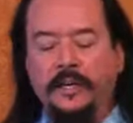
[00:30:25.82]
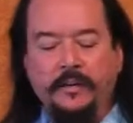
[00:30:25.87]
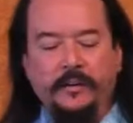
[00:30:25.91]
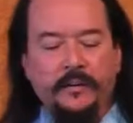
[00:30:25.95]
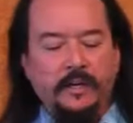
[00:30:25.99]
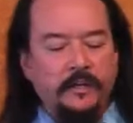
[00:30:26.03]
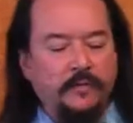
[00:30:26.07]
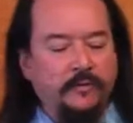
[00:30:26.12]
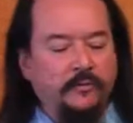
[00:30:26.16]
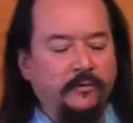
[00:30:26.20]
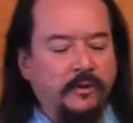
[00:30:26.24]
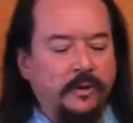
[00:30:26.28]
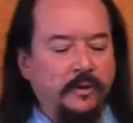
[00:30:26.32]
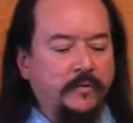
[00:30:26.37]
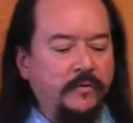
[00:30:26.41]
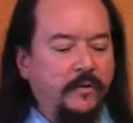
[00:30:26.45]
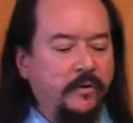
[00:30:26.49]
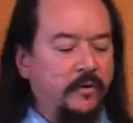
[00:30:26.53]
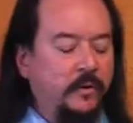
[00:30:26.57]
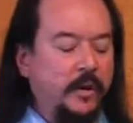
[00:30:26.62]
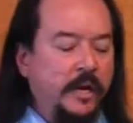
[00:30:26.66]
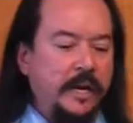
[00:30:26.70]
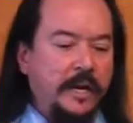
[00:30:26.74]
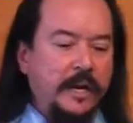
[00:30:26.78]
gets in front of
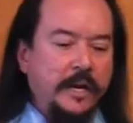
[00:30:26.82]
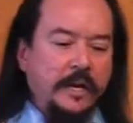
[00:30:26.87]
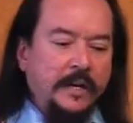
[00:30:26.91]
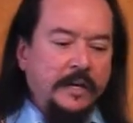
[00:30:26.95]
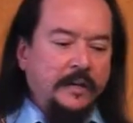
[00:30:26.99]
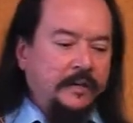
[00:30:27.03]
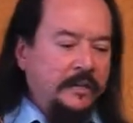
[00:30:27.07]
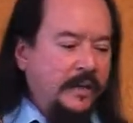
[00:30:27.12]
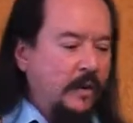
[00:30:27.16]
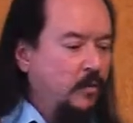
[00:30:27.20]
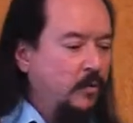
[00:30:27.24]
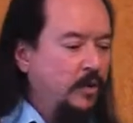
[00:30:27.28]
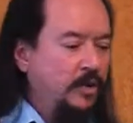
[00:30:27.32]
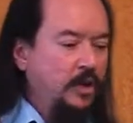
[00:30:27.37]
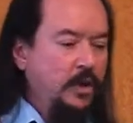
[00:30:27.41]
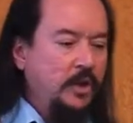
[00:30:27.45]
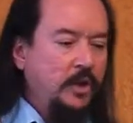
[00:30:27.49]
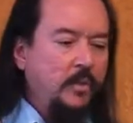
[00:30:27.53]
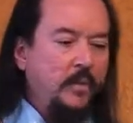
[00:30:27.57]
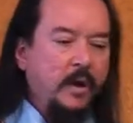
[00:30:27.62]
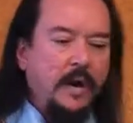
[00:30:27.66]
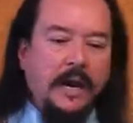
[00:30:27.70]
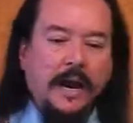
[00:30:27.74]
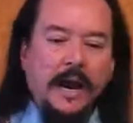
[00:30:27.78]
you, say, well, you
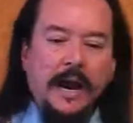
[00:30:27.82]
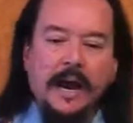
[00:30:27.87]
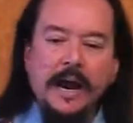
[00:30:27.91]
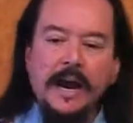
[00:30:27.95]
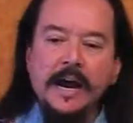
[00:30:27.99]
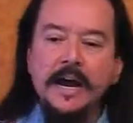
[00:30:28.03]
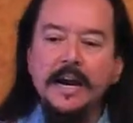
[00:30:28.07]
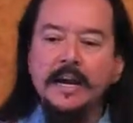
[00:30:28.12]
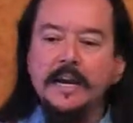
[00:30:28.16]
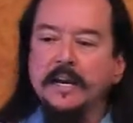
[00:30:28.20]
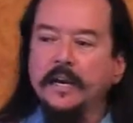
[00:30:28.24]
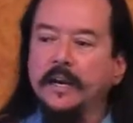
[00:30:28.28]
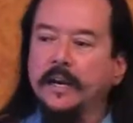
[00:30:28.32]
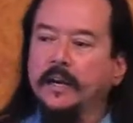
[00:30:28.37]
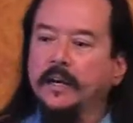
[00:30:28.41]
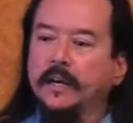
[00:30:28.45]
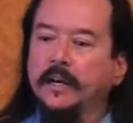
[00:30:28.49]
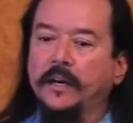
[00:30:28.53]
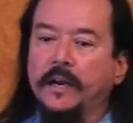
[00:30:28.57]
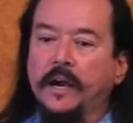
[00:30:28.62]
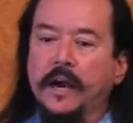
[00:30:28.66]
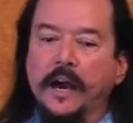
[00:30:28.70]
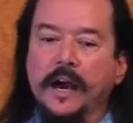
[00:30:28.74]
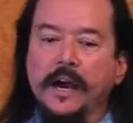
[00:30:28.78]
know what? I
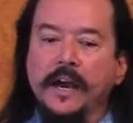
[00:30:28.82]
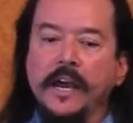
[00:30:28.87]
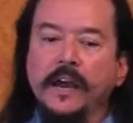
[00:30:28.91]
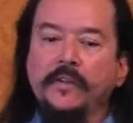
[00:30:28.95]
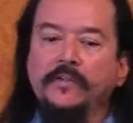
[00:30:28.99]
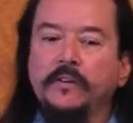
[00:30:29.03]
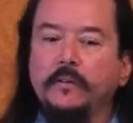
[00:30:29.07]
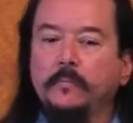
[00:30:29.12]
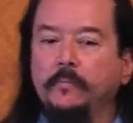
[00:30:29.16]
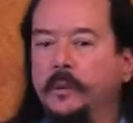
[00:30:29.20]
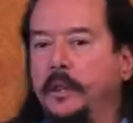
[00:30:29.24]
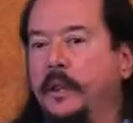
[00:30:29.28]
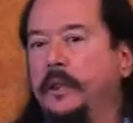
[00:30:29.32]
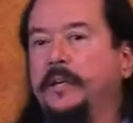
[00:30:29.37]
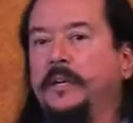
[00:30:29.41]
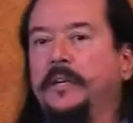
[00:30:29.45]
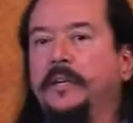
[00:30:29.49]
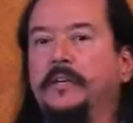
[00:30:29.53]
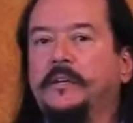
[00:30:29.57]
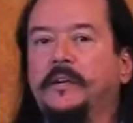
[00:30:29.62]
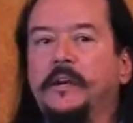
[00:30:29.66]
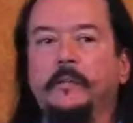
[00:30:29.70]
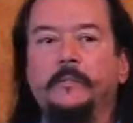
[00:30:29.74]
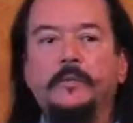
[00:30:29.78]
have the ability
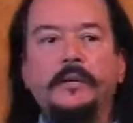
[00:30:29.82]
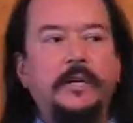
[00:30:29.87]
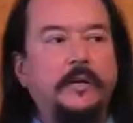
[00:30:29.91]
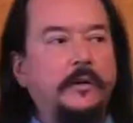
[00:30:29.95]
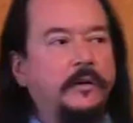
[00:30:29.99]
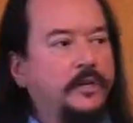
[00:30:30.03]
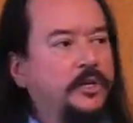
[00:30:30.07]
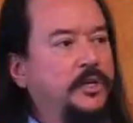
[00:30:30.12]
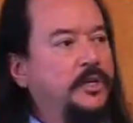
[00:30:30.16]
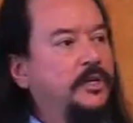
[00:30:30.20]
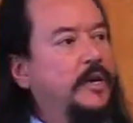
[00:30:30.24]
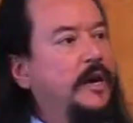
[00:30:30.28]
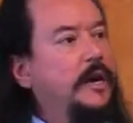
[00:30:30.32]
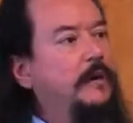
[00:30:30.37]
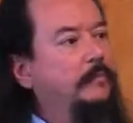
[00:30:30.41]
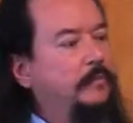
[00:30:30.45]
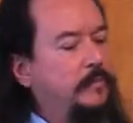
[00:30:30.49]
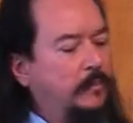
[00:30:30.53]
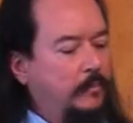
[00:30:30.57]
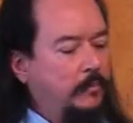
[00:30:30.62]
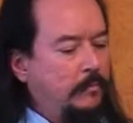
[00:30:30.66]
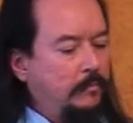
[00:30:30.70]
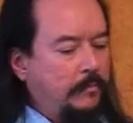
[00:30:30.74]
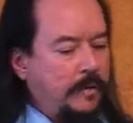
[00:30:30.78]
to come in here and
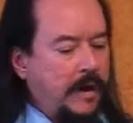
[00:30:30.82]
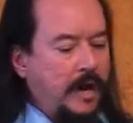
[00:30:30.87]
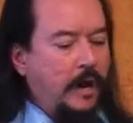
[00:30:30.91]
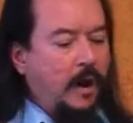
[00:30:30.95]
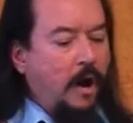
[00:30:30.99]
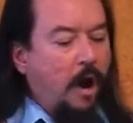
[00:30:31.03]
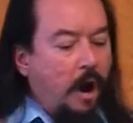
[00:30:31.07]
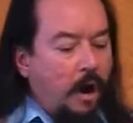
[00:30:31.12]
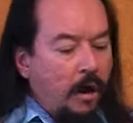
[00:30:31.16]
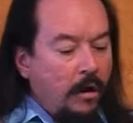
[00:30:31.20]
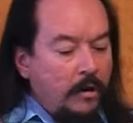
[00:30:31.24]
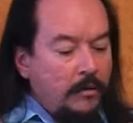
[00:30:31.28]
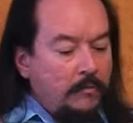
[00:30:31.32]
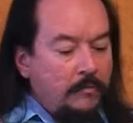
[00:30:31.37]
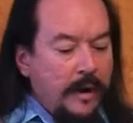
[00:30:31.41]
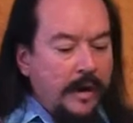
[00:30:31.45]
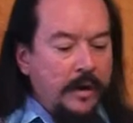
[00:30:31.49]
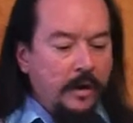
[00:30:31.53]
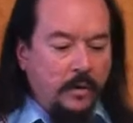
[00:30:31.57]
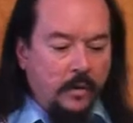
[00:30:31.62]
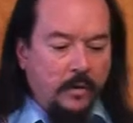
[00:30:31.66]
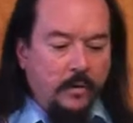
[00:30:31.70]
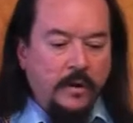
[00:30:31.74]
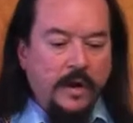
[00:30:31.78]
shop on
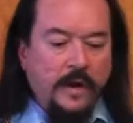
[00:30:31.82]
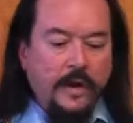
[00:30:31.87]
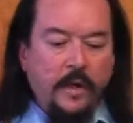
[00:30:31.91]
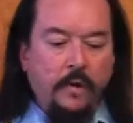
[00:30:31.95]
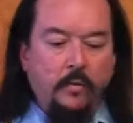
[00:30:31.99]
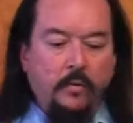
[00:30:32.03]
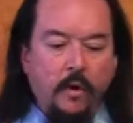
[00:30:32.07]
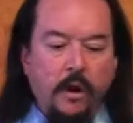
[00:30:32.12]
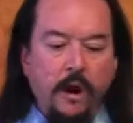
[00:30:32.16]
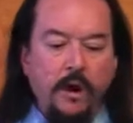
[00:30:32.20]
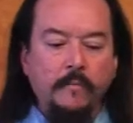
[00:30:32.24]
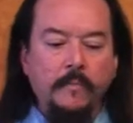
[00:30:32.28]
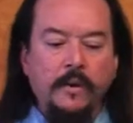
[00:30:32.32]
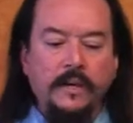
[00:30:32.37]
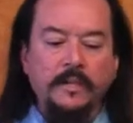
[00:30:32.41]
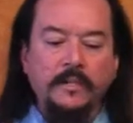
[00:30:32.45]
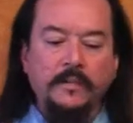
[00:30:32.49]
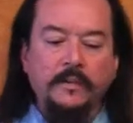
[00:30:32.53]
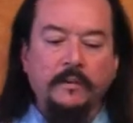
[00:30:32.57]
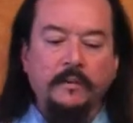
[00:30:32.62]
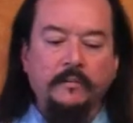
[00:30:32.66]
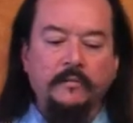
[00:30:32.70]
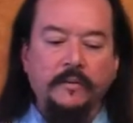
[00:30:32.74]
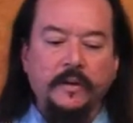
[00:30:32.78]
my own. I can walk
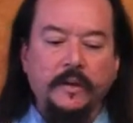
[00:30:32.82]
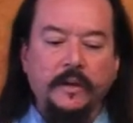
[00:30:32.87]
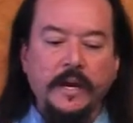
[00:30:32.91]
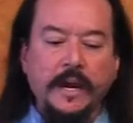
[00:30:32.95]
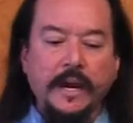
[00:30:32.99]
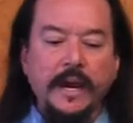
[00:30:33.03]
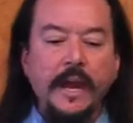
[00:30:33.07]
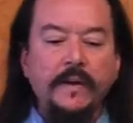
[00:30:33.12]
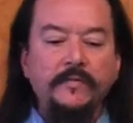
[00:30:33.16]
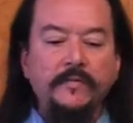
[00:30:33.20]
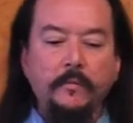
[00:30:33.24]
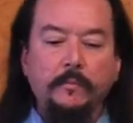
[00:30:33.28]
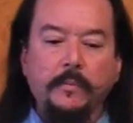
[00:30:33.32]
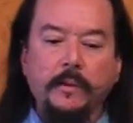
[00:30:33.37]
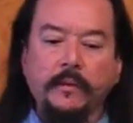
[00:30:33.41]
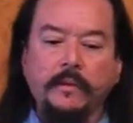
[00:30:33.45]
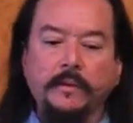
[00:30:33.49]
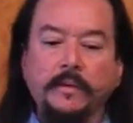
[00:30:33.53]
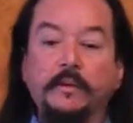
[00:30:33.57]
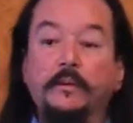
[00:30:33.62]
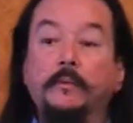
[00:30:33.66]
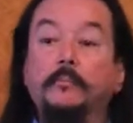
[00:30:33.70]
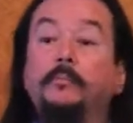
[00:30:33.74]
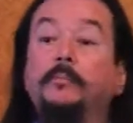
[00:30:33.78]
myself in. I have the
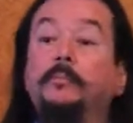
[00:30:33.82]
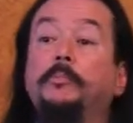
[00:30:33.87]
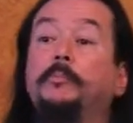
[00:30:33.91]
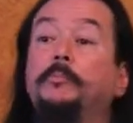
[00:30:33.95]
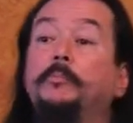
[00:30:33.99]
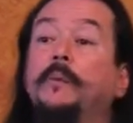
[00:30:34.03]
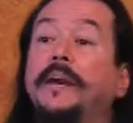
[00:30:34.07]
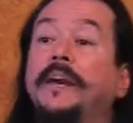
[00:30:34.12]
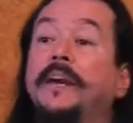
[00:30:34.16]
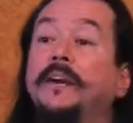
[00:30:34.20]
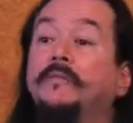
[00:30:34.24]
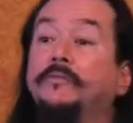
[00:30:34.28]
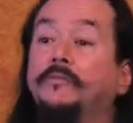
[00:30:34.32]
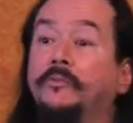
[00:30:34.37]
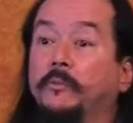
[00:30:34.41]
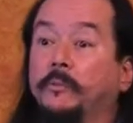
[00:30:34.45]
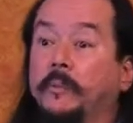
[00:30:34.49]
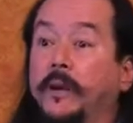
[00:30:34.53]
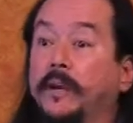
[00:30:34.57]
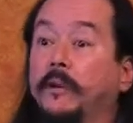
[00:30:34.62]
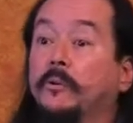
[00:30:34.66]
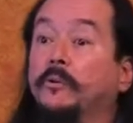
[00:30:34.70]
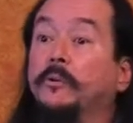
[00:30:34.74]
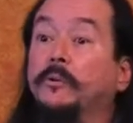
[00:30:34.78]
ability to pay for
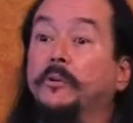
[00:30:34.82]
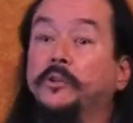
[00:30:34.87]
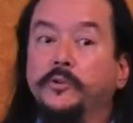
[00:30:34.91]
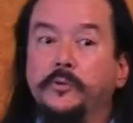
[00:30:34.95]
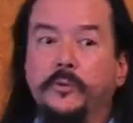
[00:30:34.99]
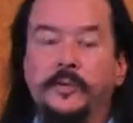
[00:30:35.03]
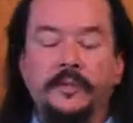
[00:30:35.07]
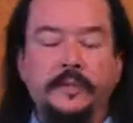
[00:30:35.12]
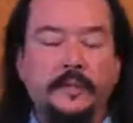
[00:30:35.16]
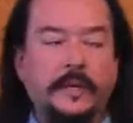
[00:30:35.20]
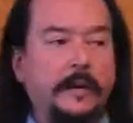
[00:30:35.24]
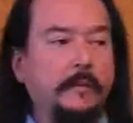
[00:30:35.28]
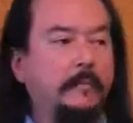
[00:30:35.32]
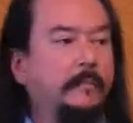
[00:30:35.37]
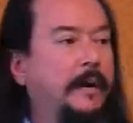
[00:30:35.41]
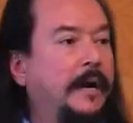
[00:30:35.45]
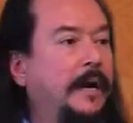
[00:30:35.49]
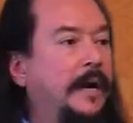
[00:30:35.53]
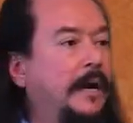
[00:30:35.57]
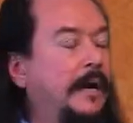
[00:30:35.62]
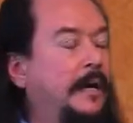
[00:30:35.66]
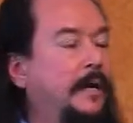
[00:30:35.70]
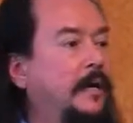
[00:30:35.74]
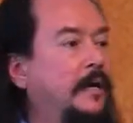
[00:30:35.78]
my groceries that I
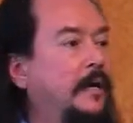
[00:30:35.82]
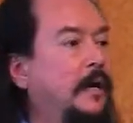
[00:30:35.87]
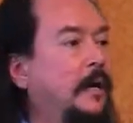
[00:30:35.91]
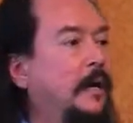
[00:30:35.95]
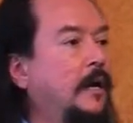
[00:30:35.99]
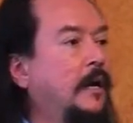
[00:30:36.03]
buy